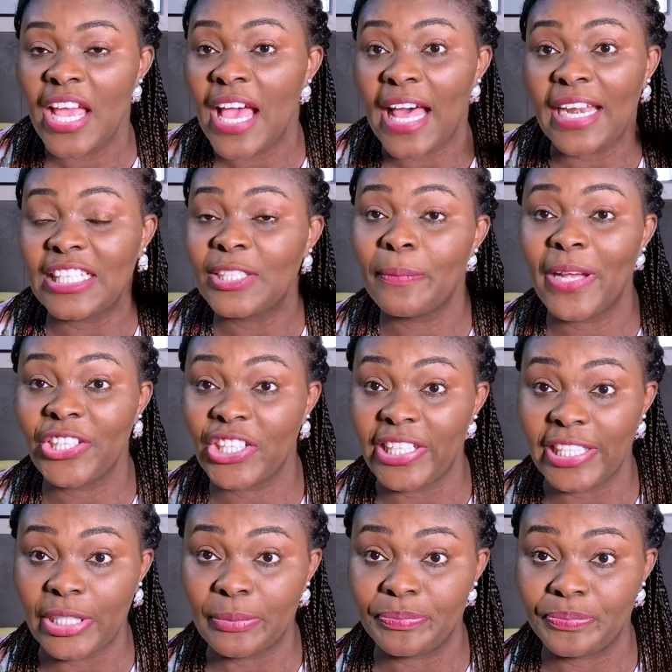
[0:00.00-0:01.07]
And
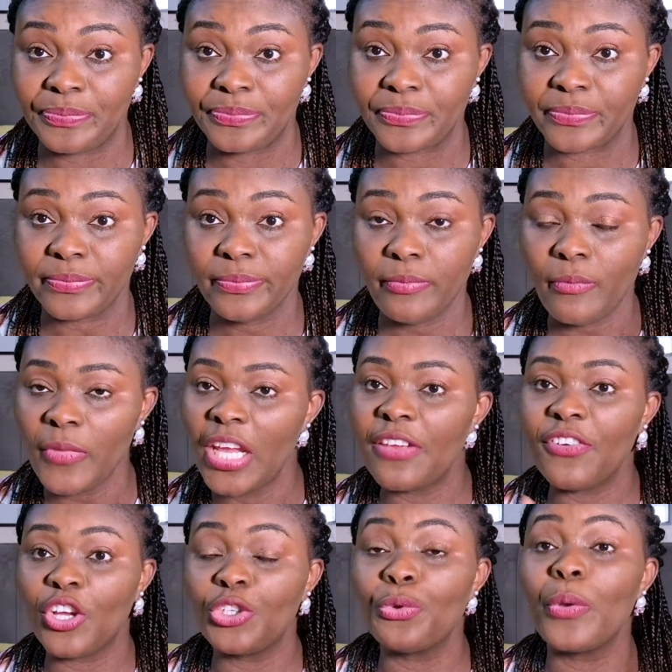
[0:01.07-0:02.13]
especially if
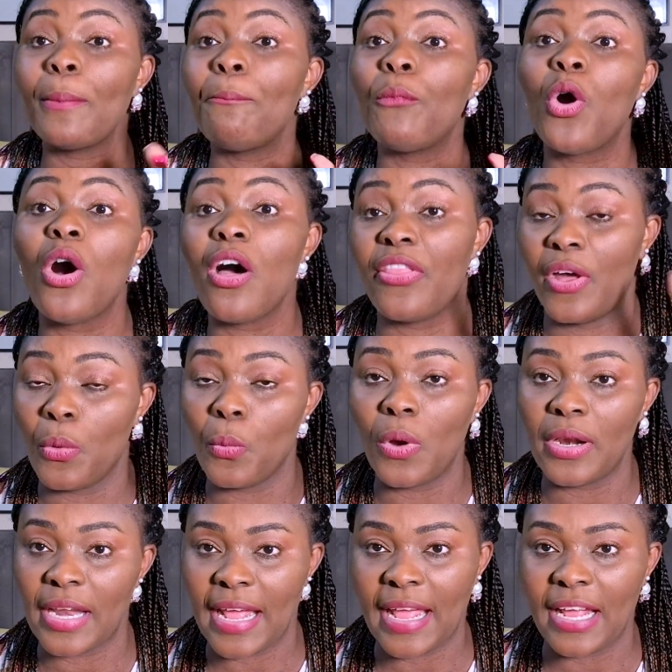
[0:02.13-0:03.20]
you're doing more than
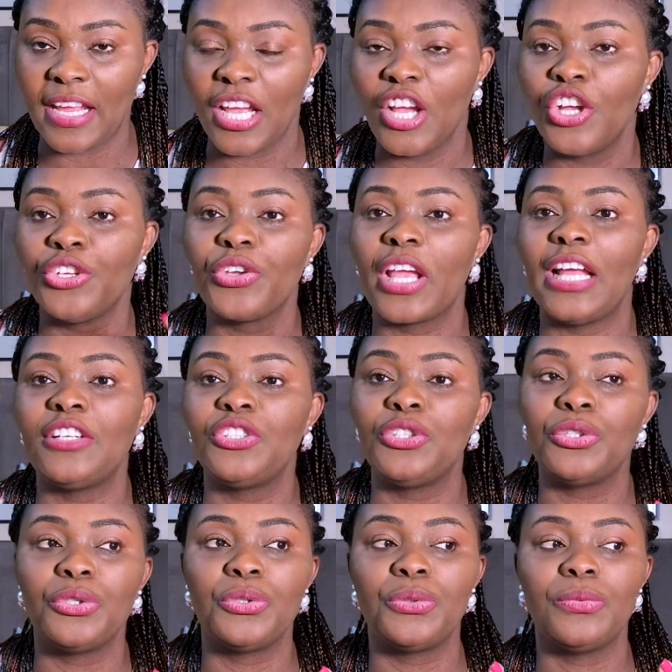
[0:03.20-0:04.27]
1 egg, you can
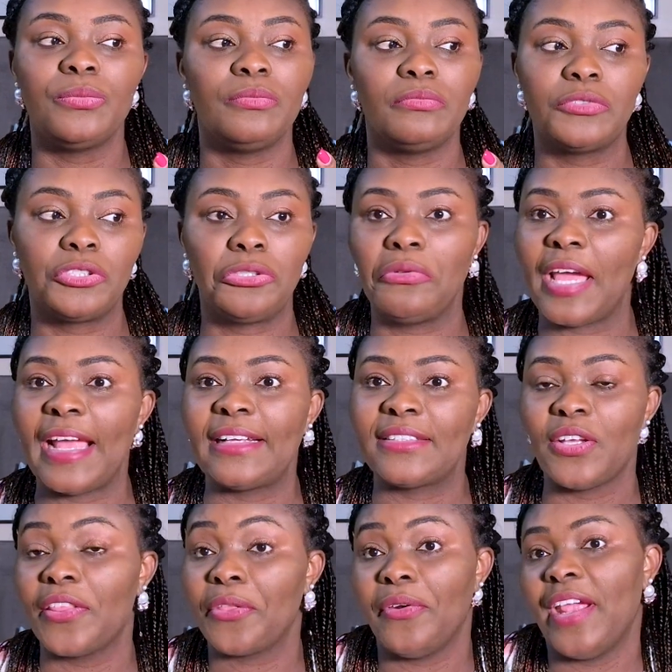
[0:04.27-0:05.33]
do 2 eggs
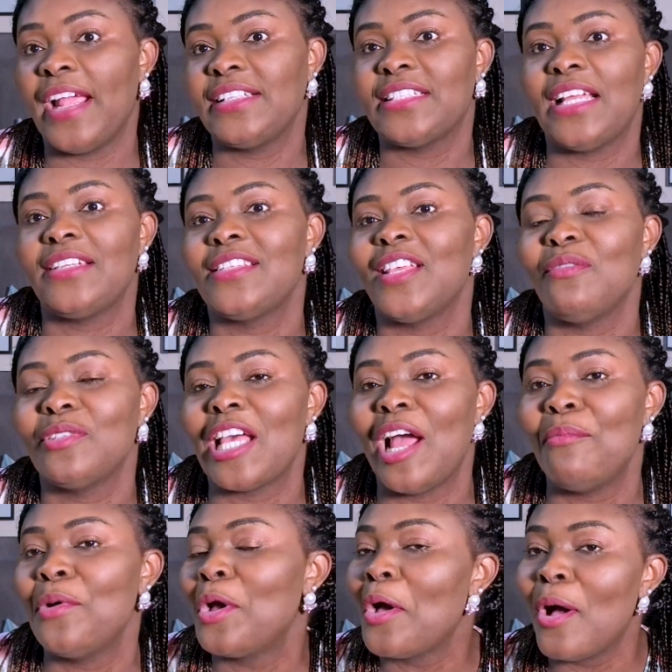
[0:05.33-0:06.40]
or 3 eggs at the same
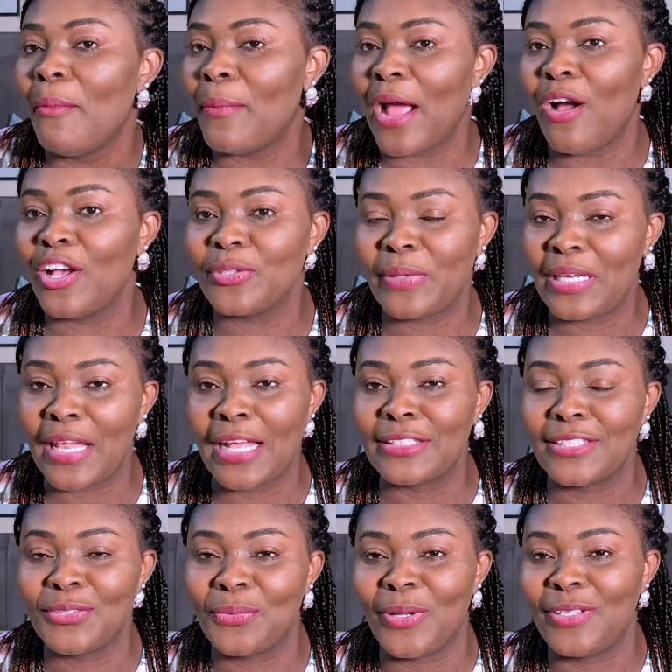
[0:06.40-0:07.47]
time. My husband likes
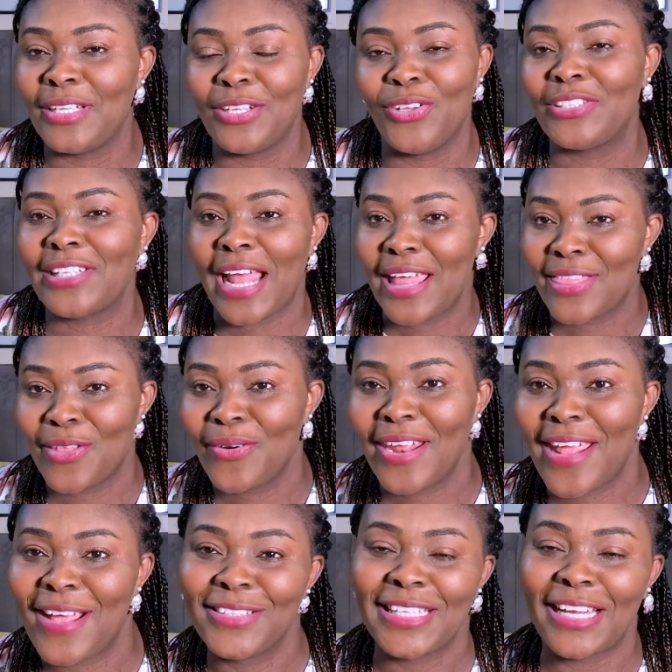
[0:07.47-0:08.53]
this one. He does like 3
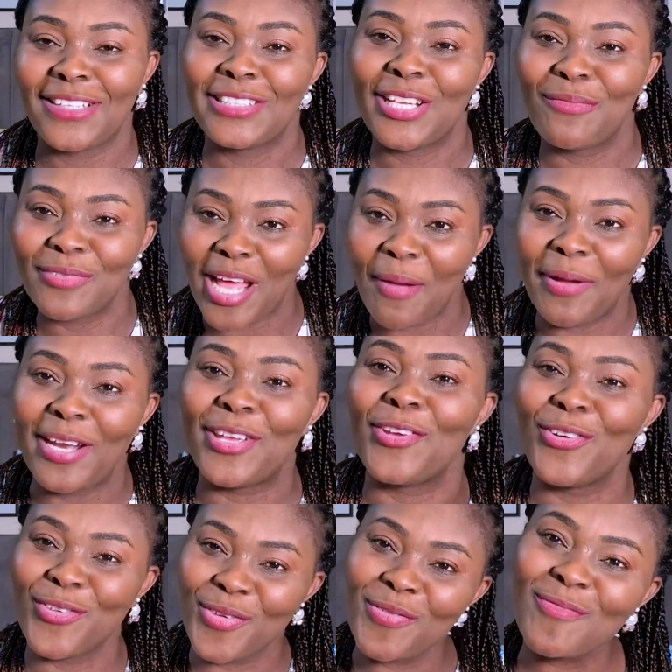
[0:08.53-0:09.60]
eggs at the same time, and he
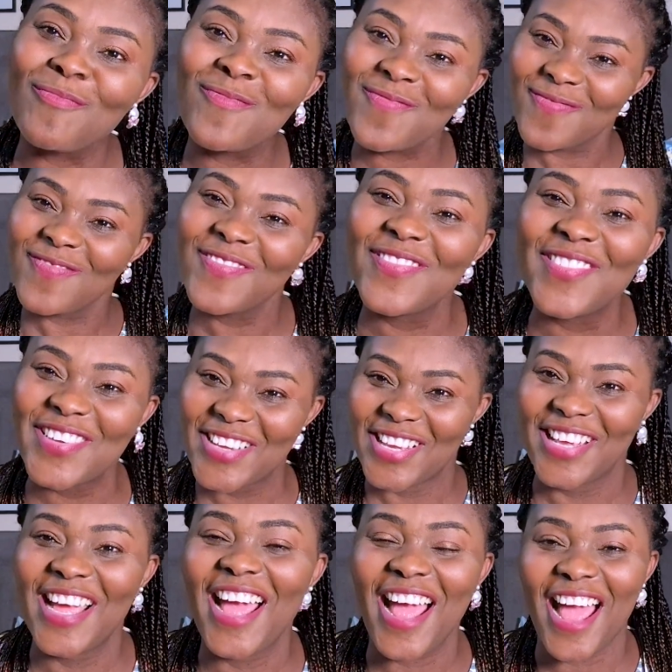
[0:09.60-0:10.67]
goes,
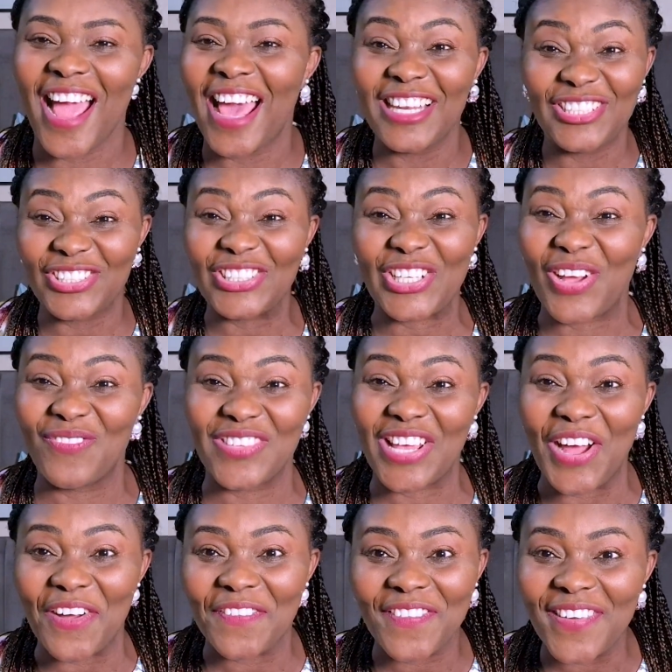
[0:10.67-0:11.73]
and it just comes
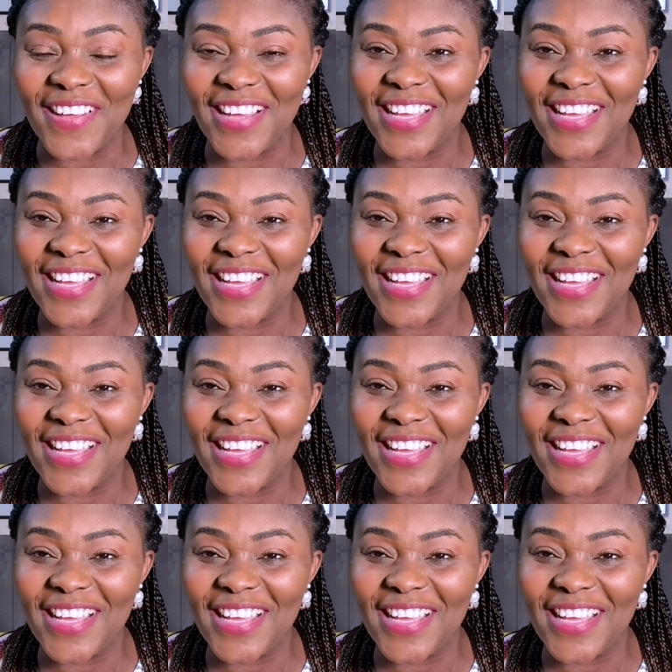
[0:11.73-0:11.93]
off.